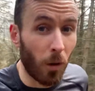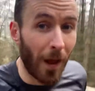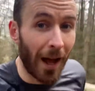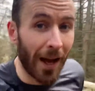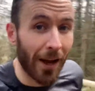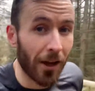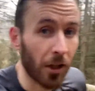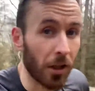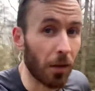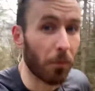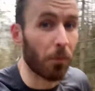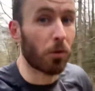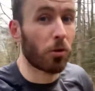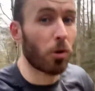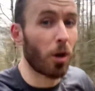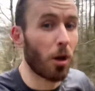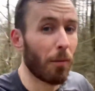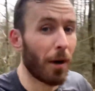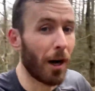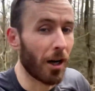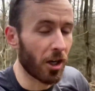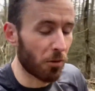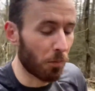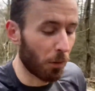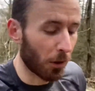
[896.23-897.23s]
on them too
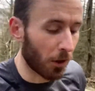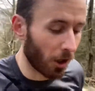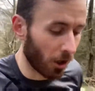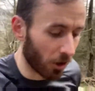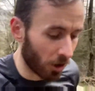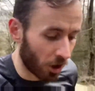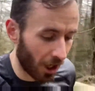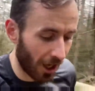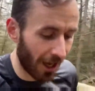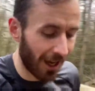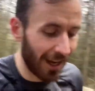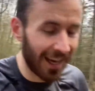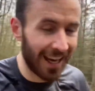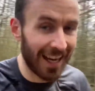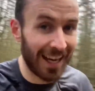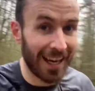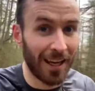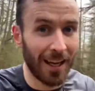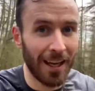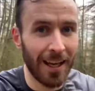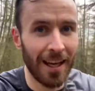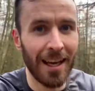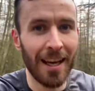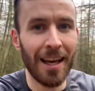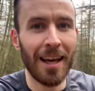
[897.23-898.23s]
much because
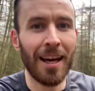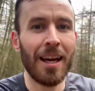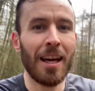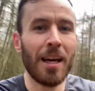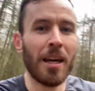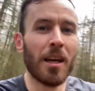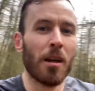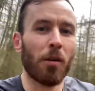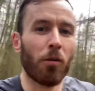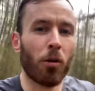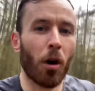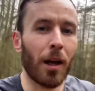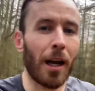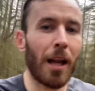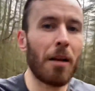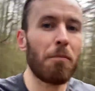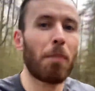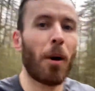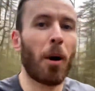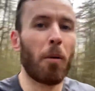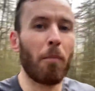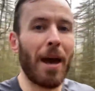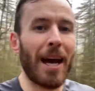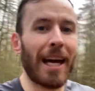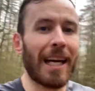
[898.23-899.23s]
you've got an
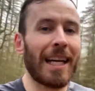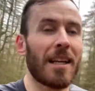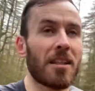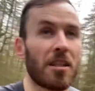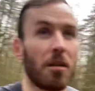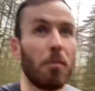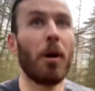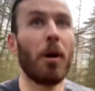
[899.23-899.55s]
inbuilt mechanism.